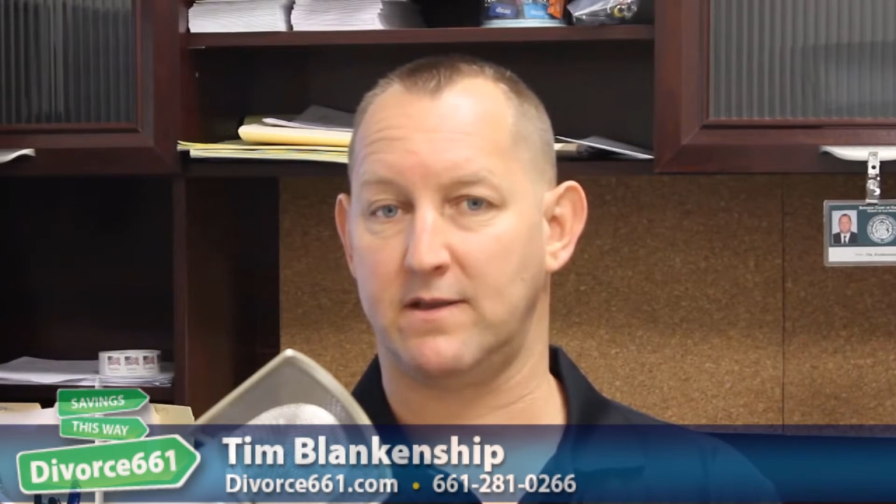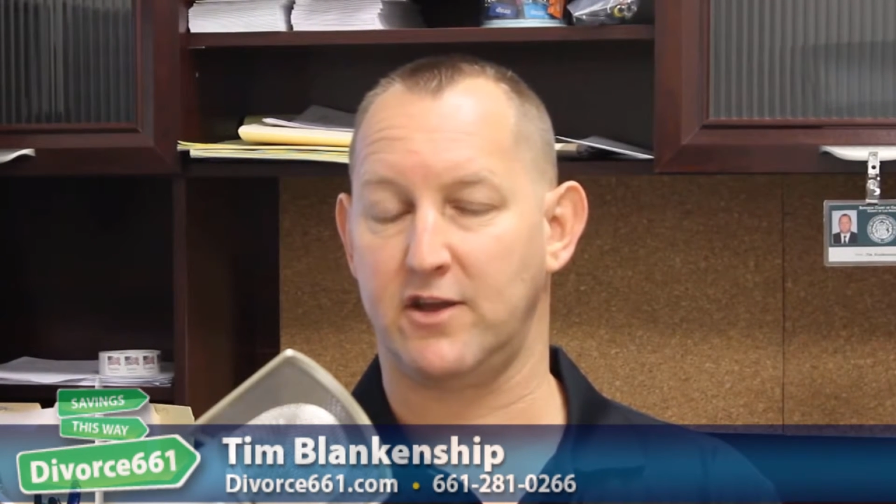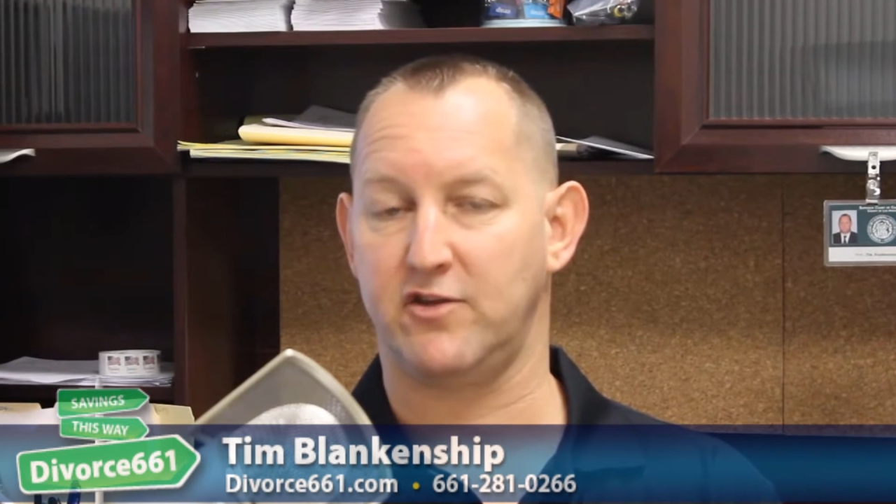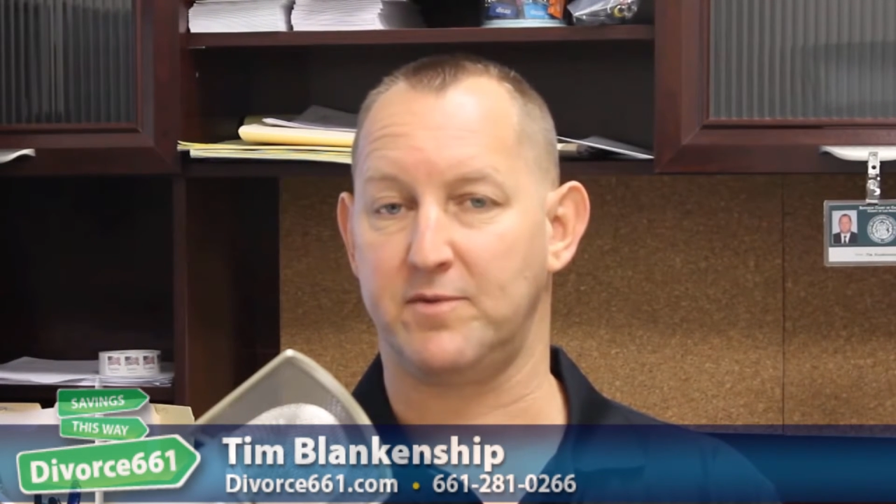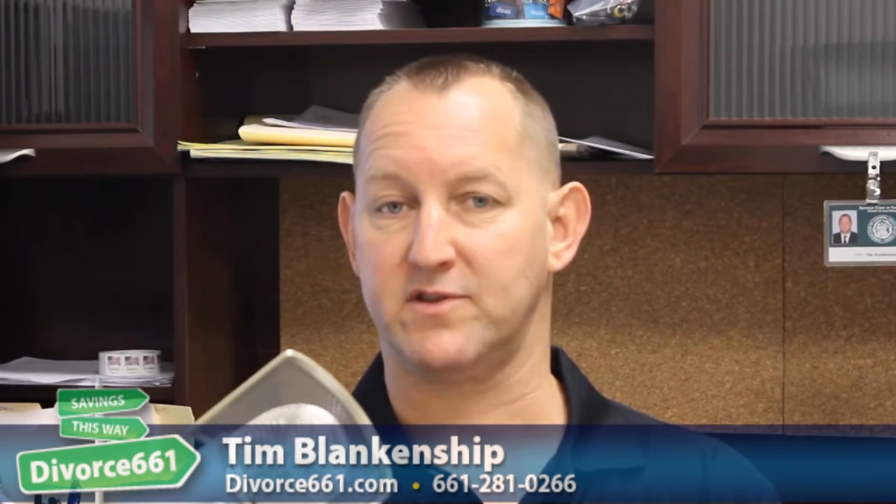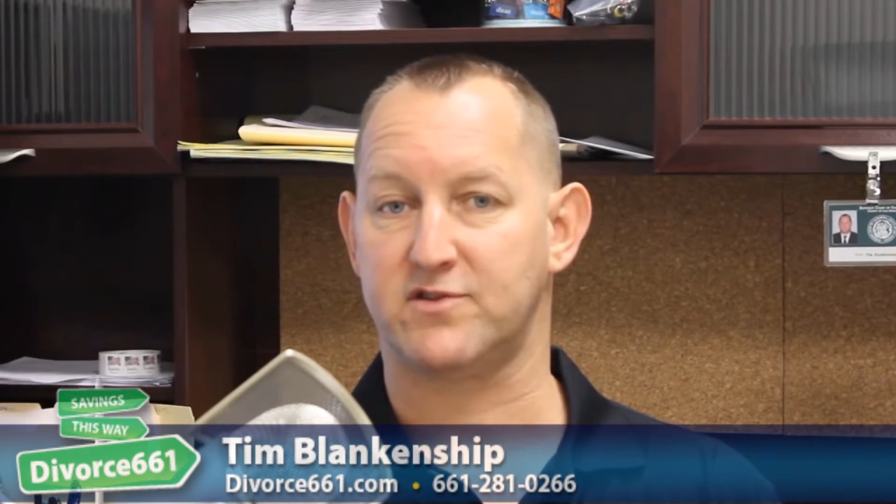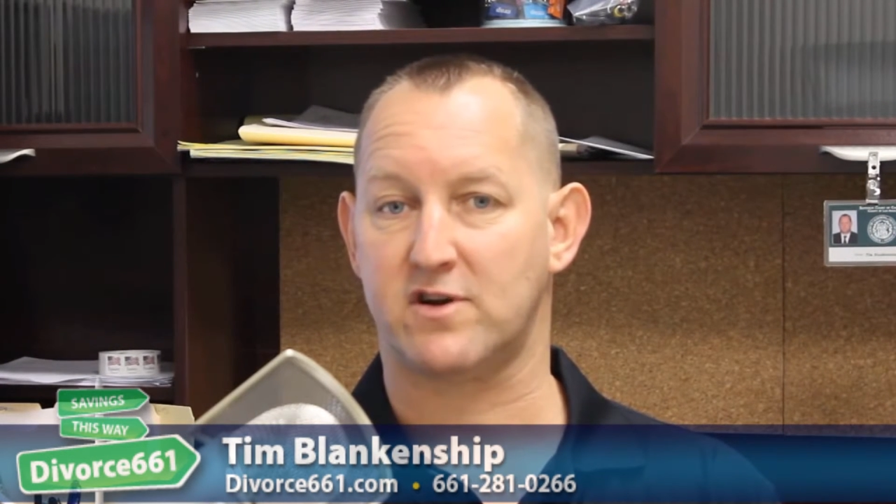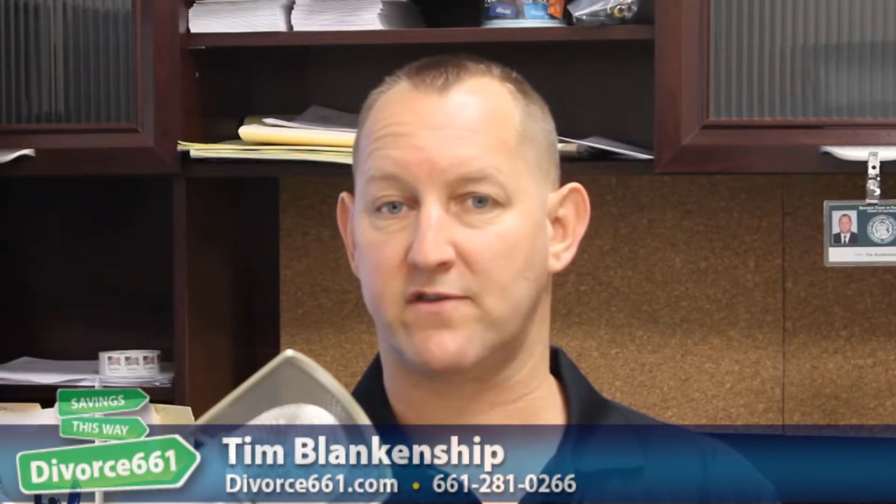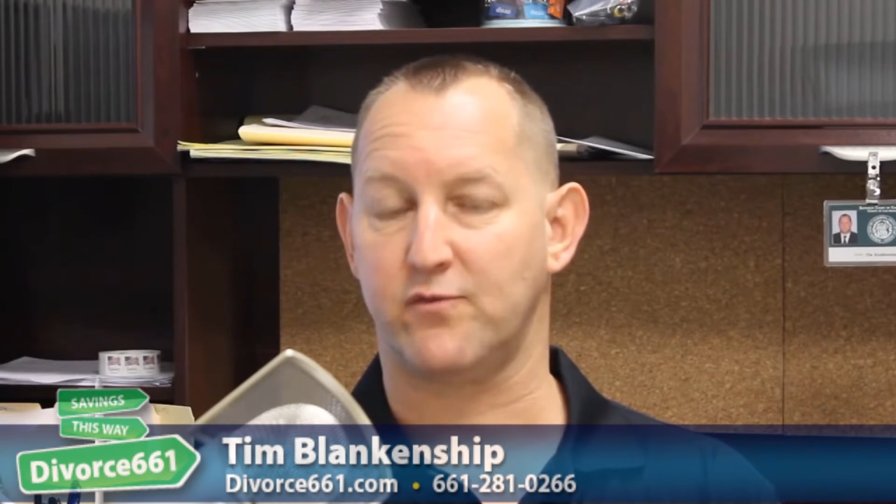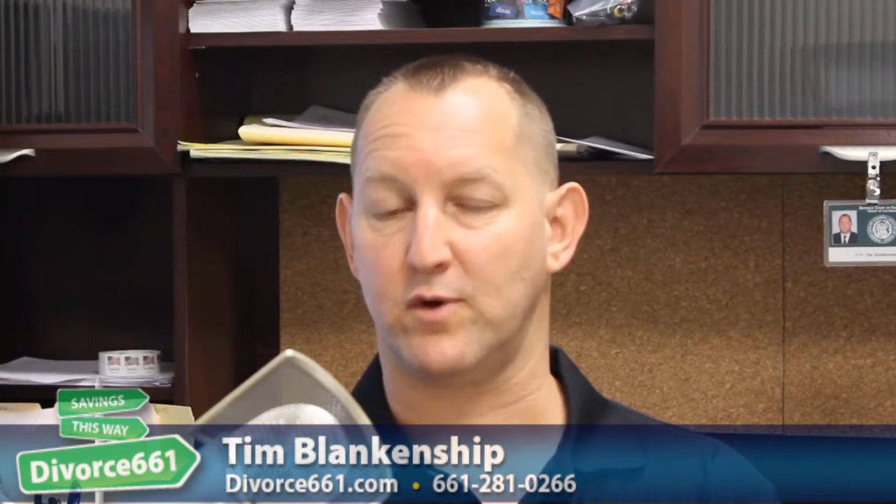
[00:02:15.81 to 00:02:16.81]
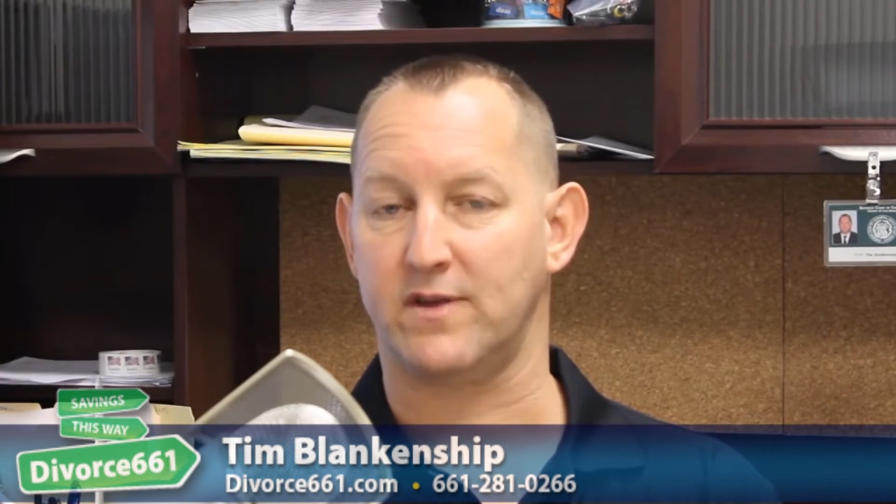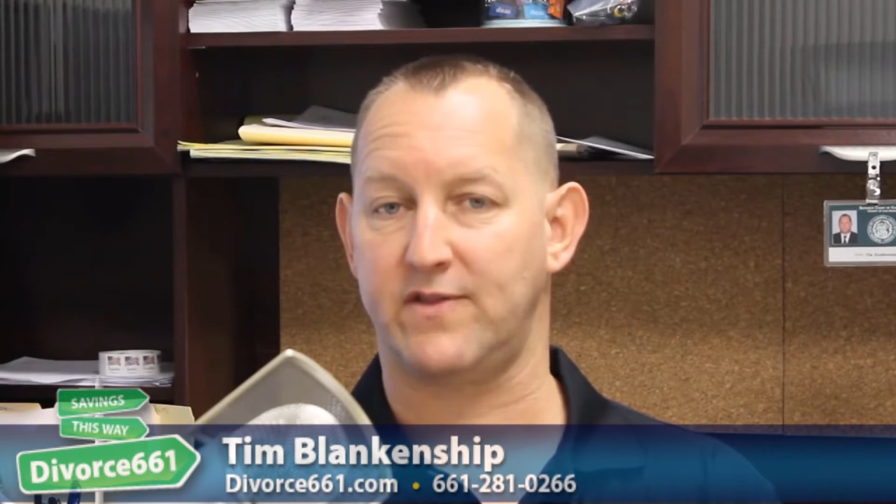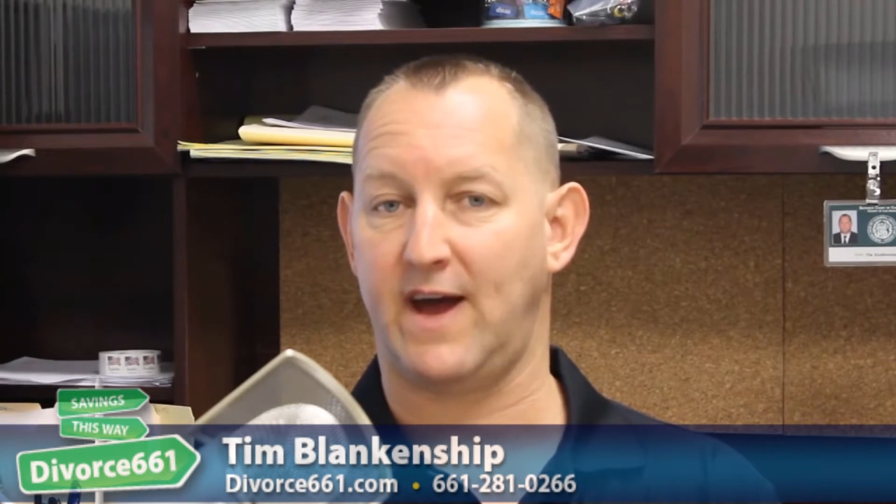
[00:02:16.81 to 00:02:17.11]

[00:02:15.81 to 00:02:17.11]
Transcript: that you've been served with,